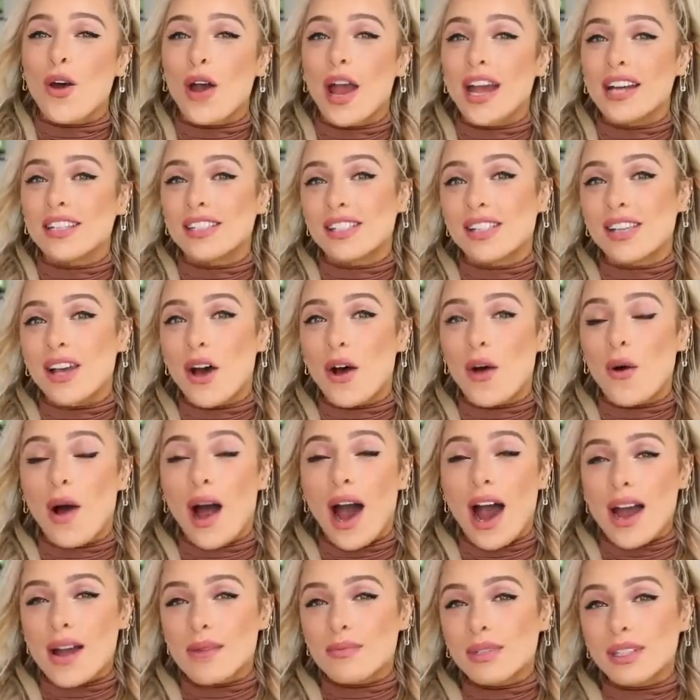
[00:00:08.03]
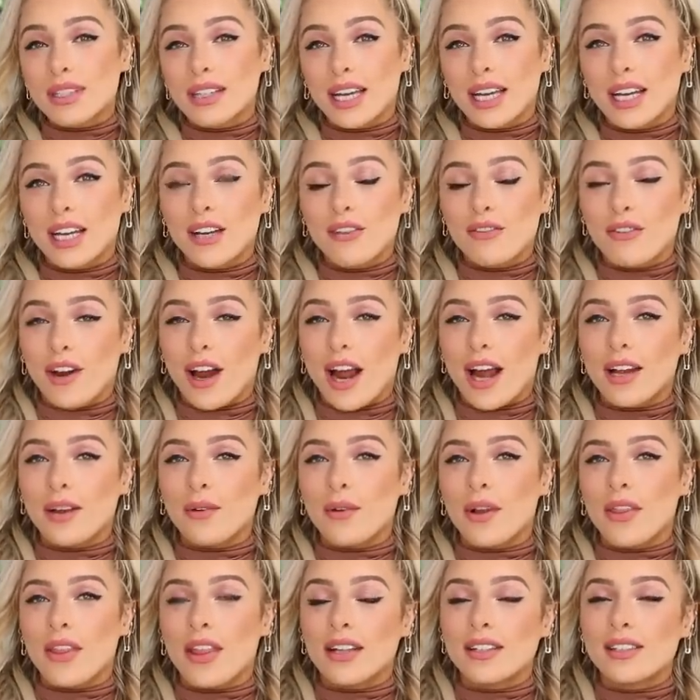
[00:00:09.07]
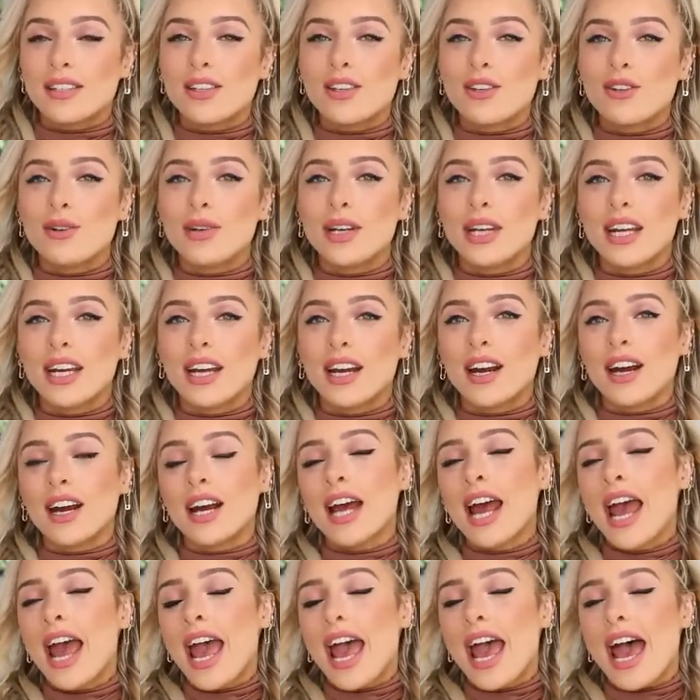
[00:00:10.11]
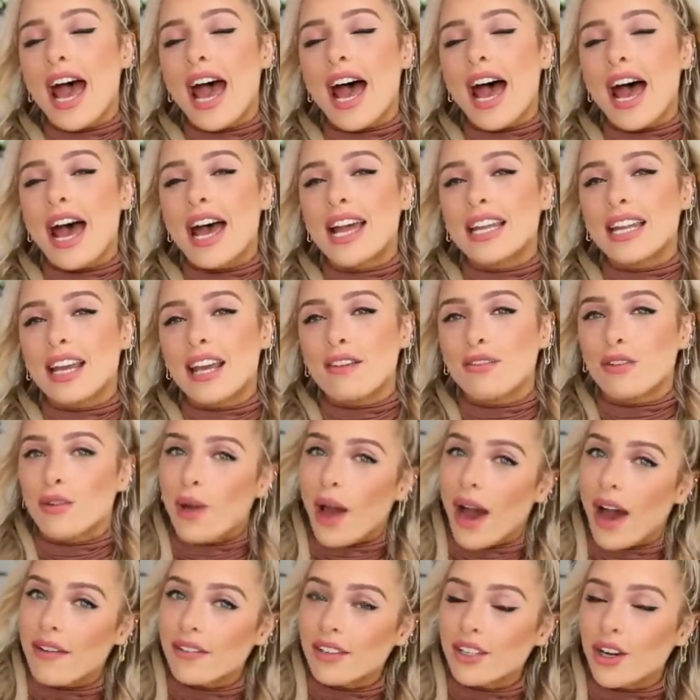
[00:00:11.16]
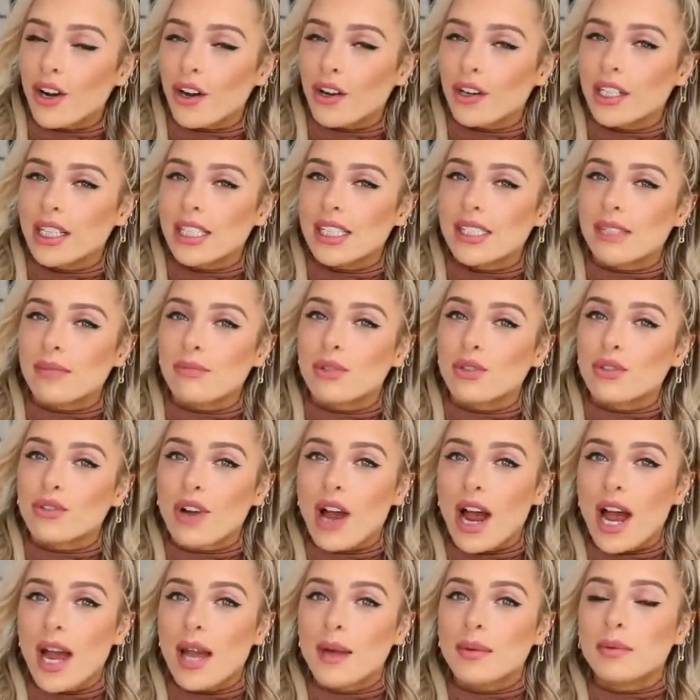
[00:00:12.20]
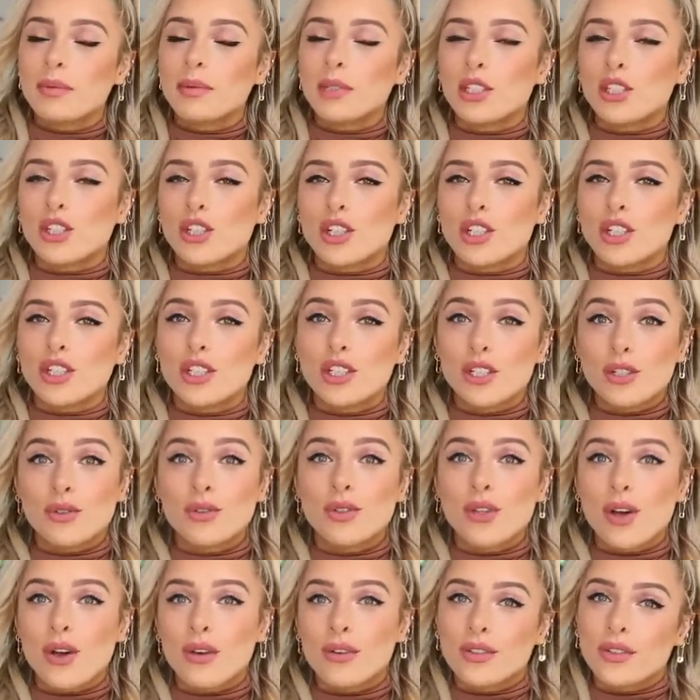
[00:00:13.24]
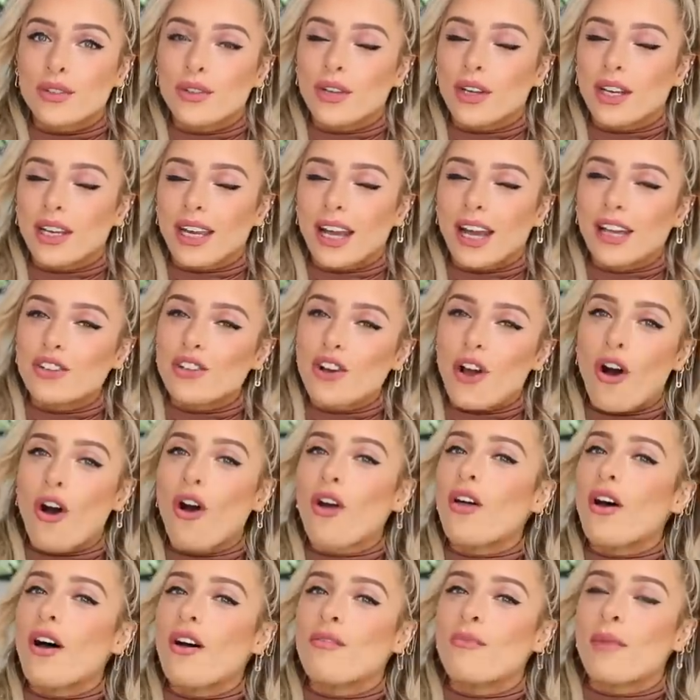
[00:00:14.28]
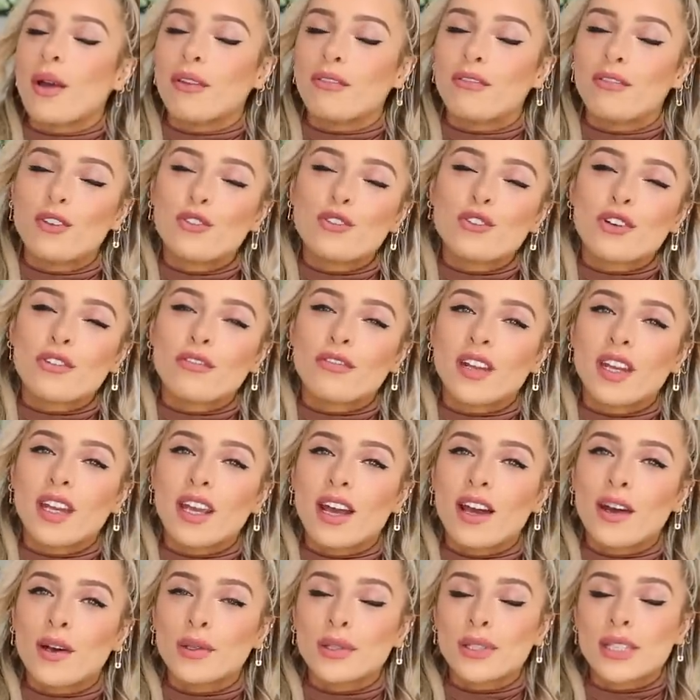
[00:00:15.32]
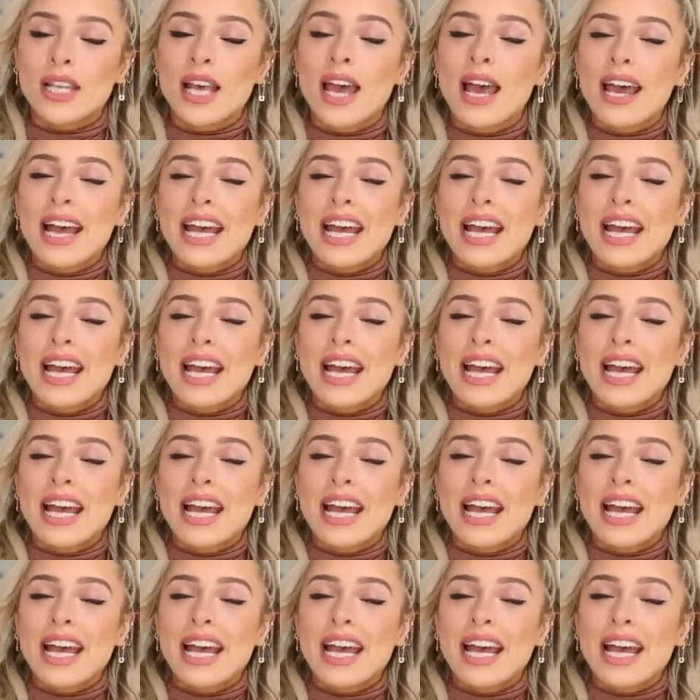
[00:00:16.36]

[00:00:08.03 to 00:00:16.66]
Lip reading: Okay, so I'm Delaney for anyone that's new here, and if you haven't already subscribed, be sure to do so you can catch all of my future videos.